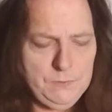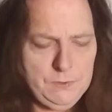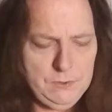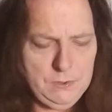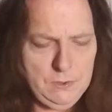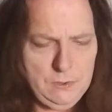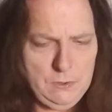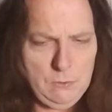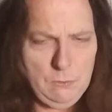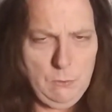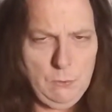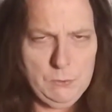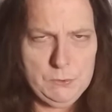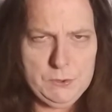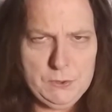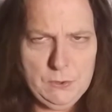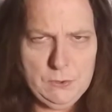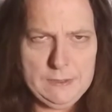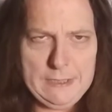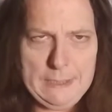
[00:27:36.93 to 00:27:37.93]
her old
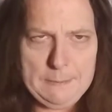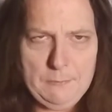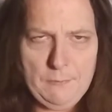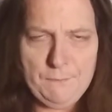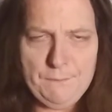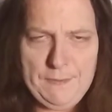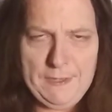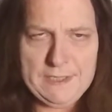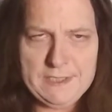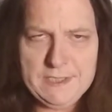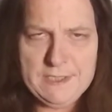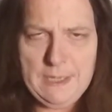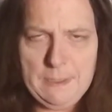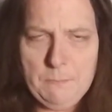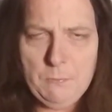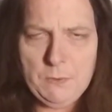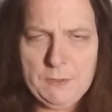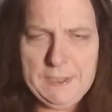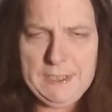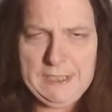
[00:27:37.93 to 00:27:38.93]
turntable fixed up,
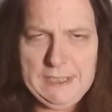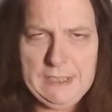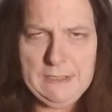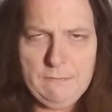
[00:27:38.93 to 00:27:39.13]
working at a